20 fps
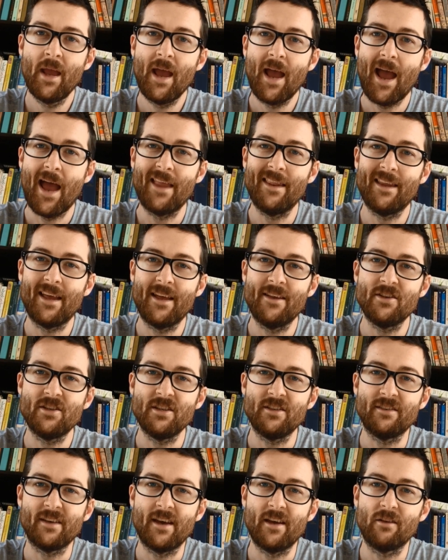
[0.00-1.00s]
and then she
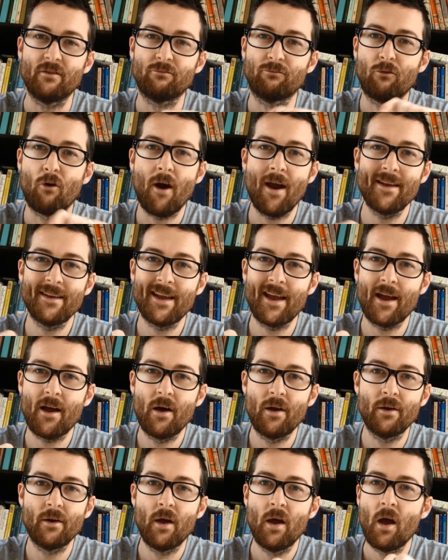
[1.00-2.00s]
says write
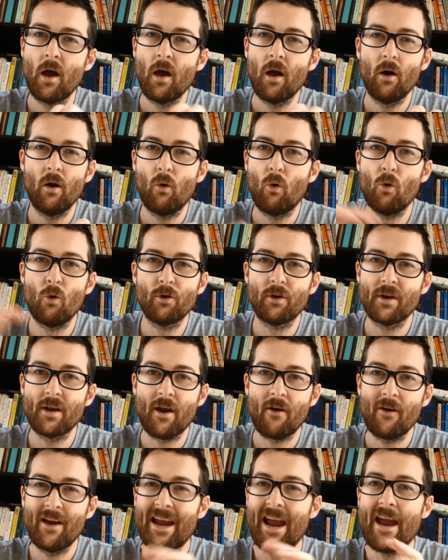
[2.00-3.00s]
down
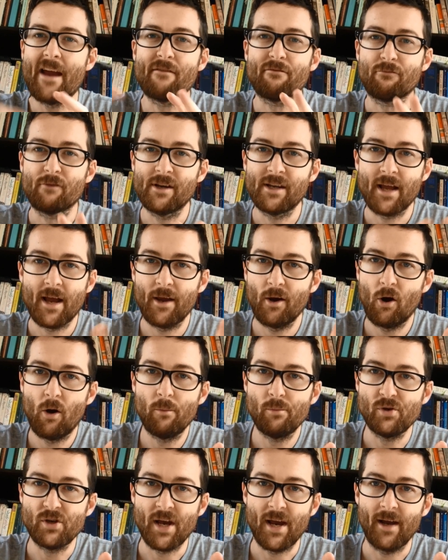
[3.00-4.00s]
ordinary everyday
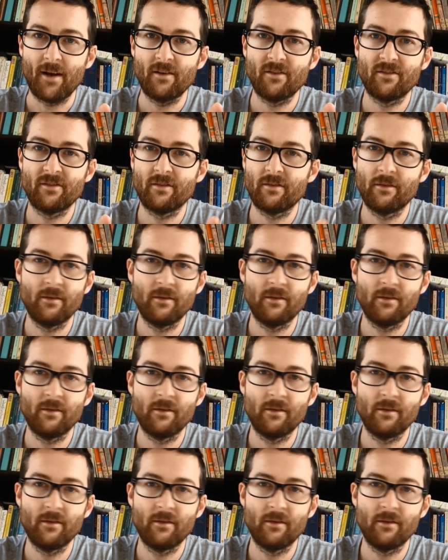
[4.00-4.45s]
objects.